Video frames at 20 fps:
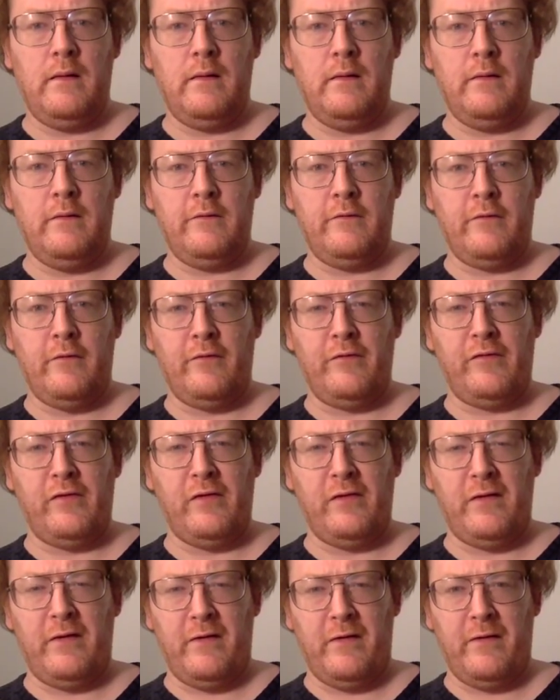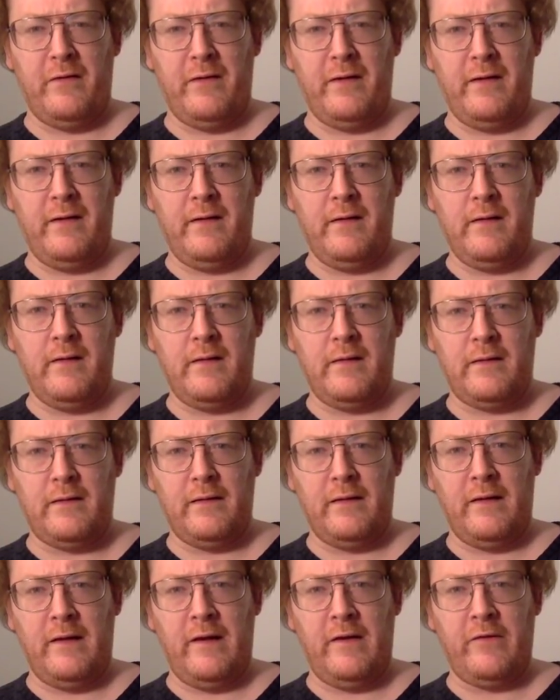Sergio Leone,
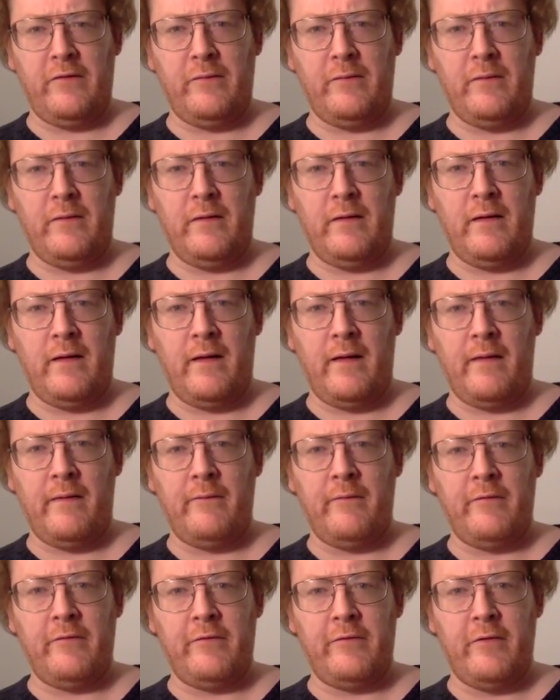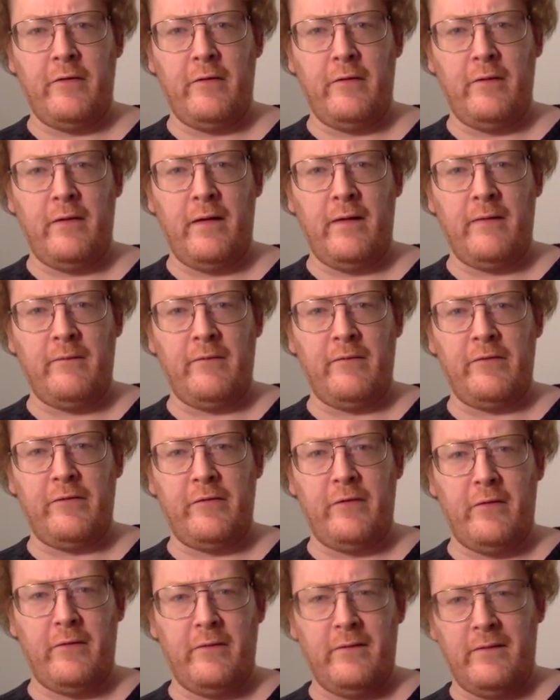Clint Eastwood, and Oliver Stone. Oliver
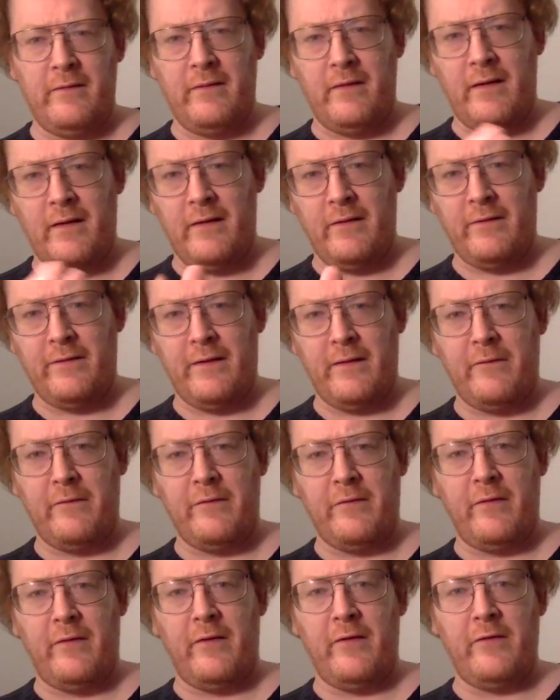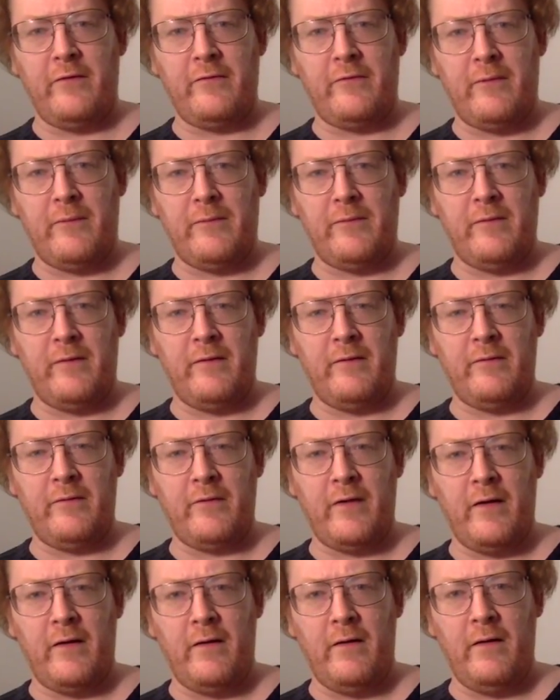Stone, I don't think was in the description; it was
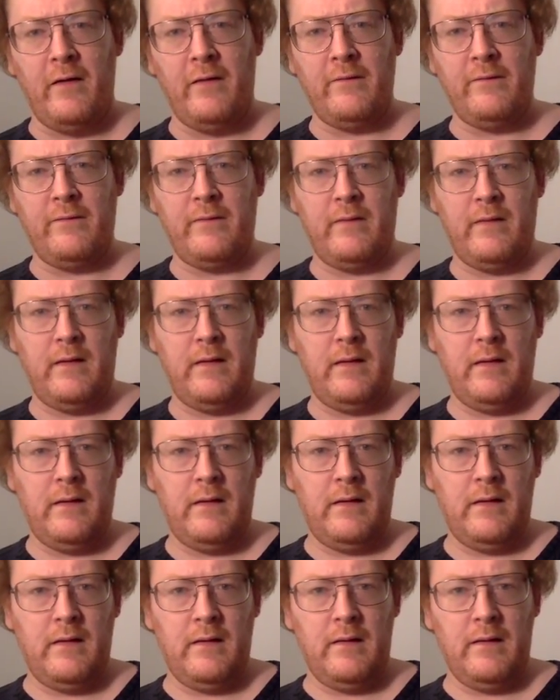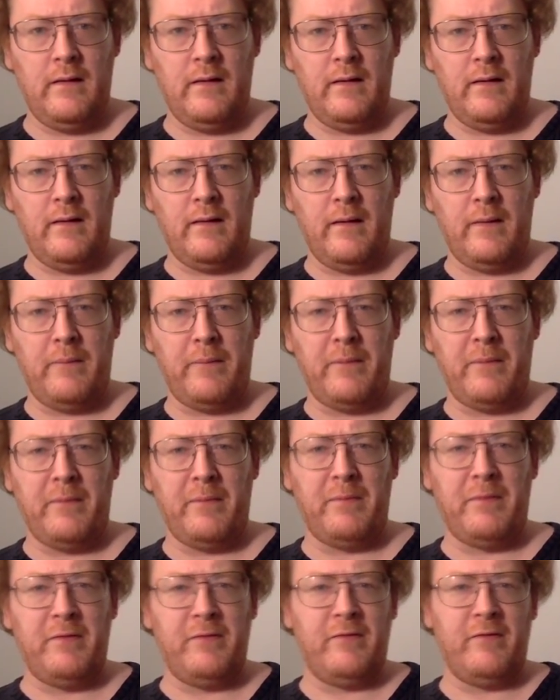cut off. Uh, I
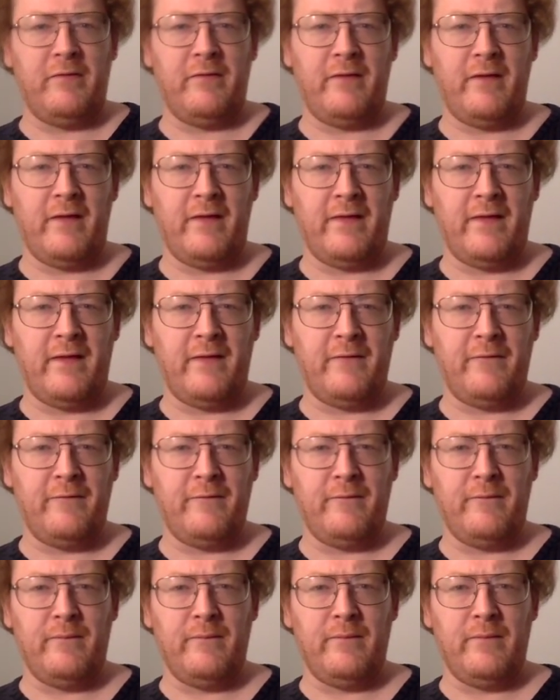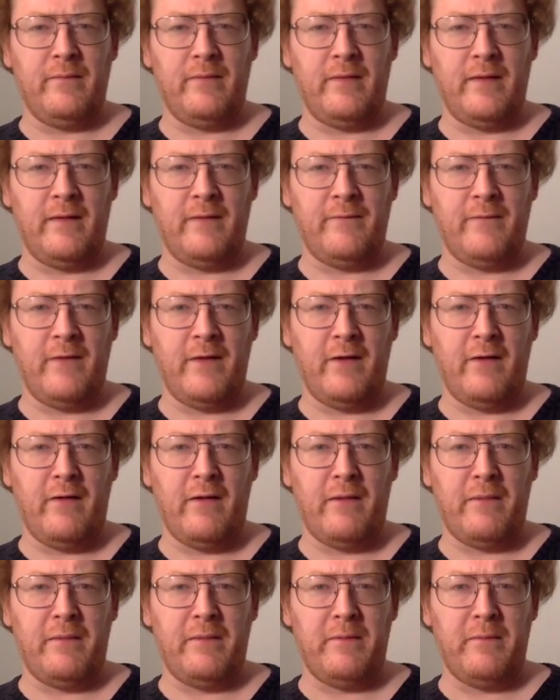probably should have cut that that video
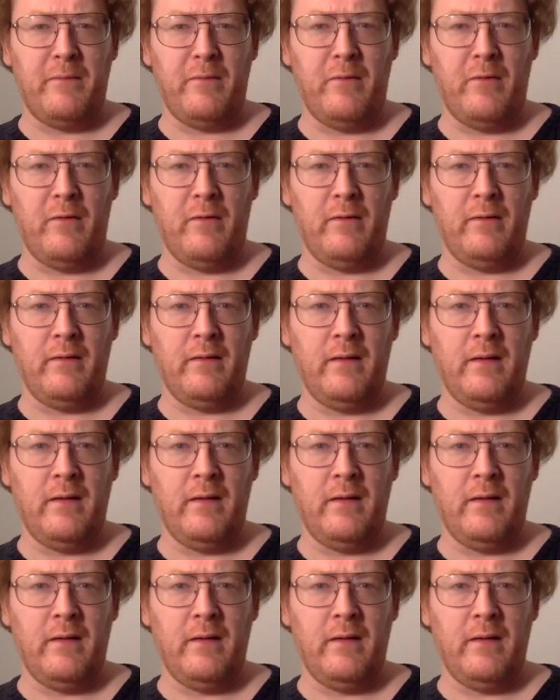up into more